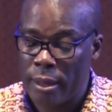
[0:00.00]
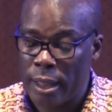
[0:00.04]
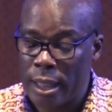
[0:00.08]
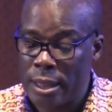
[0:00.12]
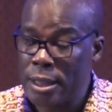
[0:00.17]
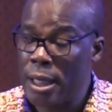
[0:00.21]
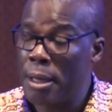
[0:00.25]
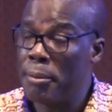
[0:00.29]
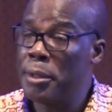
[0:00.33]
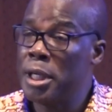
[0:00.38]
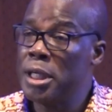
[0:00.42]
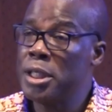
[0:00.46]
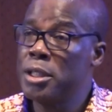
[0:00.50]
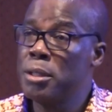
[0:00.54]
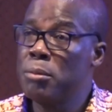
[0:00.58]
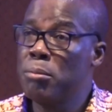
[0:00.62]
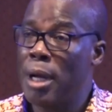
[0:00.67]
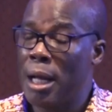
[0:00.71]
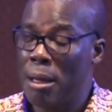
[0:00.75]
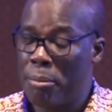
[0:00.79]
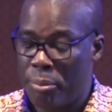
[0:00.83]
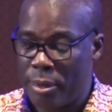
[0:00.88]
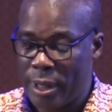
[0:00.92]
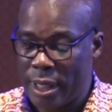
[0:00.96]
examination
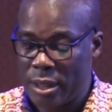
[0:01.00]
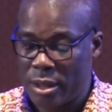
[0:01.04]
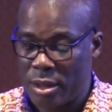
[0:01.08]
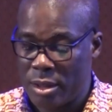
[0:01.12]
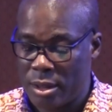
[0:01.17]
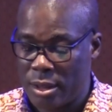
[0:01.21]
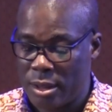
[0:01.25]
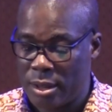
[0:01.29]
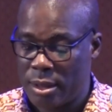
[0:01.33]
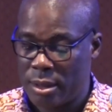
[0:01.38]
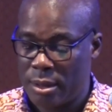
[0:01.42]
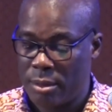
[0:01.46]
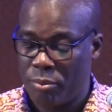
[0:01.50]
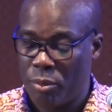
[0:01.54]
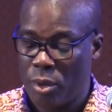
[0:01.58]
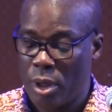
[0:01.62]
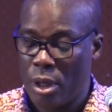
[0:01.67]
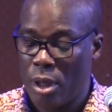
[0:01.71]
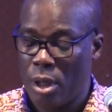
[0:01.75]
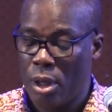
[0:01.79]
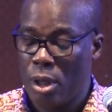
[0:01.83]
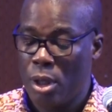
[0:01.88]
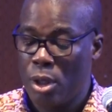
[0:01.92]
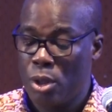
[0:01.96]
malpractice.
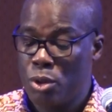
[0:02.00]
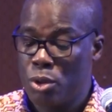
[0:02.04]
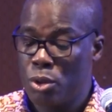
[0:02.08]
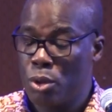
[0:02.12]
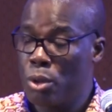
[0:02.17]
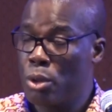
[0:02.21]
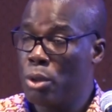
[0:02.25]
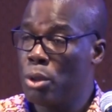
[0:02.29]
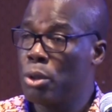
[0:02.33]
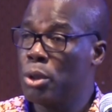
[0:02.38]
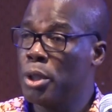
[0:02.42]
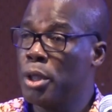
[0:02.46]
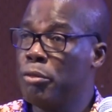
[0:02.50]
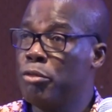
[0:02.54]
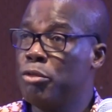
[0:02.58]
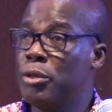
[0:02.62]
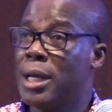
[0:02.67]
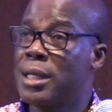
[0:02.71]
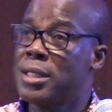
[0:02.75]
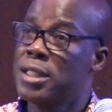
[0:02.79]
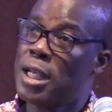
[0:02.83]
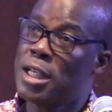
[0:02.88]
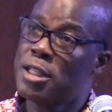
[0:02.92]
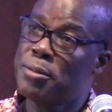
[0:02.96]
So if
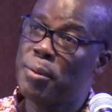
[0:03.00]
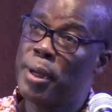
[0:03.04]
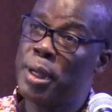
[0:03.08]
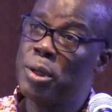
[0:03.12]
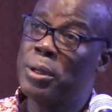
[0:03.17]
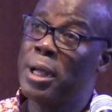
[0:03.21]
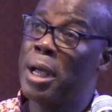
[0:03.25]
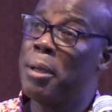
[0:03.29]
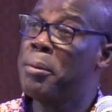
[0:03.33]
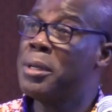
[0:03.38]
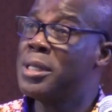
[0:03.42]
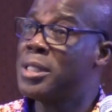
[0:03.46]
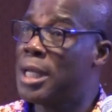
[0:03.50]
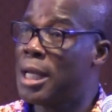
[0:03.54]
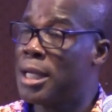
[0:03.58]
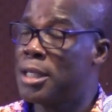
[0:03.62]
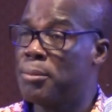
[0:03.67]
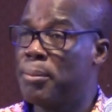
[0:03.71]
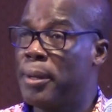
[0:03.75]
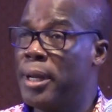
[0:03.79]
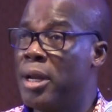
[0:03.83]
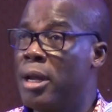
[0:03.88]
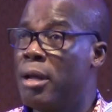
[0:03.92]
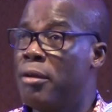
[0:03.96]
you are suspended, you can be
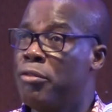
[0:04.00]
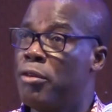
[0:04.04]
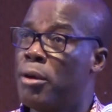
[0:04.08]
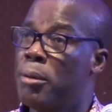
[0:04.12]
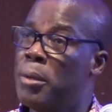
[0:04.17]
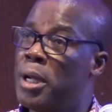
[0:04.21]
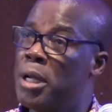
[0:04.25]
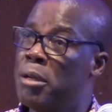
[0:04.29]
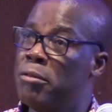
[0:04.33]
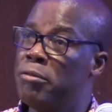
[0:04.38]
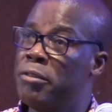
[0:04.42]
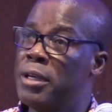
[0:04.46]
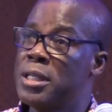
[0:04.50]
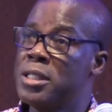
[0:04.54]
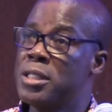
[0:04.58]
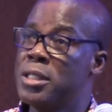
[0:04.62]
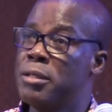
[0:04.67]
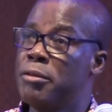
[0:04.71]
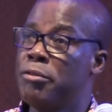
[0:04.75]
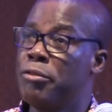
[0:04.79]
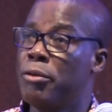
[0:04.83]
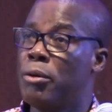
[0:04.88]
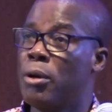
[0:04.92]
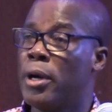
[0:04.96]
suspended from the
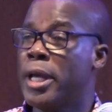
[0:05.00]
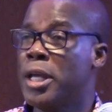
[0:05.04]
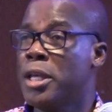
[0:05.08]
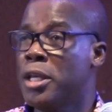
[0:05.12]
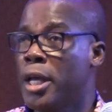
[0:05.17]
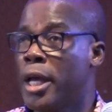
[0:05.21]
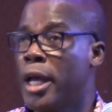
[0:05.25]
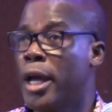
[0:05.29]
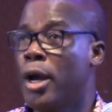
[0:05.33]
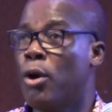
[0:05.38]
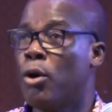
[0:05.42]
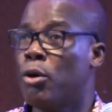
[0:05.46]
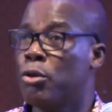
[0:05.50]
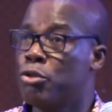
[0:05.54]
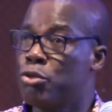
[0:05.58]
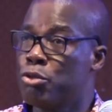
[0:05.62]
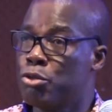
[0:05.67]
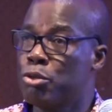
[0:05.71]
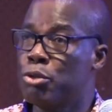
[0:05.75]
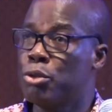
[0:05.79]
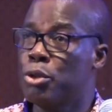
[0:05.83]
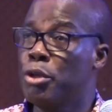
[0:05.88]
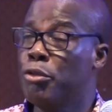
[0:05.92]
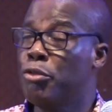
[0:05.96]
university for a year or
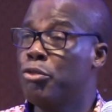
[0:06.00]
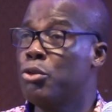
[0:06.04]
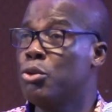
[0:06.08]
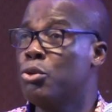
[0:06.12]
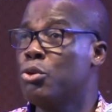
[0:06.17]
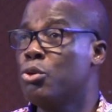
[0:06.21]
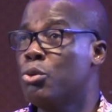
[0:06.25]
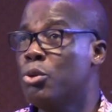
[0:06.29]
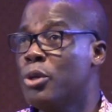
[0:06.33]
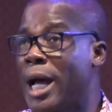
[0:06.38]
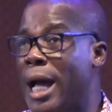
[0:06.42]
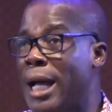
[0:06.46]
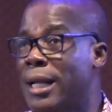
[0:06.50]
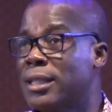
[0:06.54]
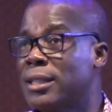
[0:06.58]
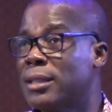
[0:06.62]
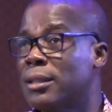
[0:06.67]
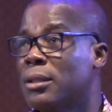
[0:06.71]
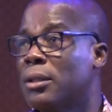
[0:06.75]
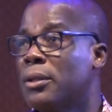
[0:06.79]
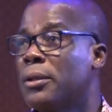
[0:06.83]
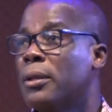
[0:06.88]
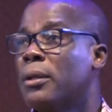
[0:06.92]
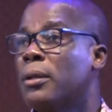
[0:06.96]
2. If you do
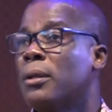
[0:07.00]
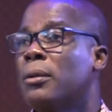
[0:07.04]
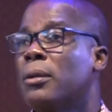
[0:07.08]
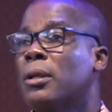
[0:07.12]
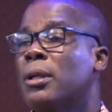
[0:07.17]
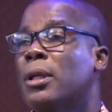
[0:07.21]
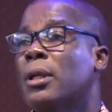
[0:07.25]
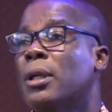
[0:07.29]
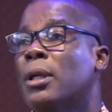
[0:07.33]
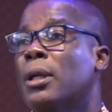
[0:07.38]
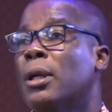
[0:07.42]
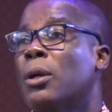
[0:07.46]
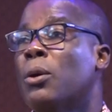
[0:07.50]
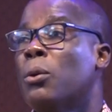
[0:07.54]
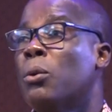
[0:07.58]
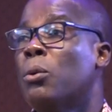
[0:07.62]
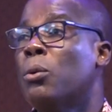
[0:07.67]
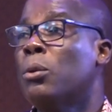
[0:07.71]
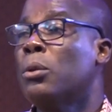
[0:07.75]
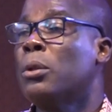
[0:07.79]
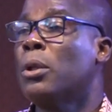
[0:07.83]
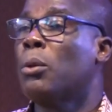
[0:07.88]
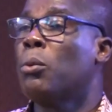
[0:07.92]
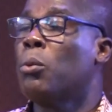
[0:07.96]
that,
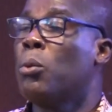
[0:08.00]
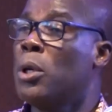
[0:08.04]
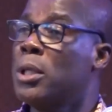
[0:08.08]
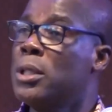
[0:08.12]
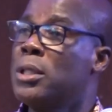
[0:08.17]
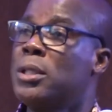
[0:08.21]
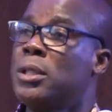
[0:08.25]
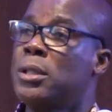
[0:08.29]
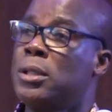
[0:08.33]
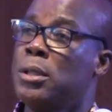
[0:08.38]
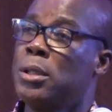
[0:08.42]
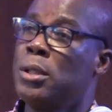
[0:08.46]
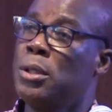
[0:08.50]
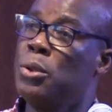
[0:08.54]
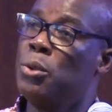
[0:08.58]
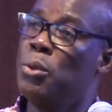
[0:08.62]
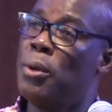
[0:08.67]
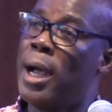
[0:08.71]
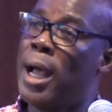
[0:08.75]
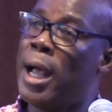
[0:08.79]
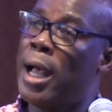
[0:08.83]
what you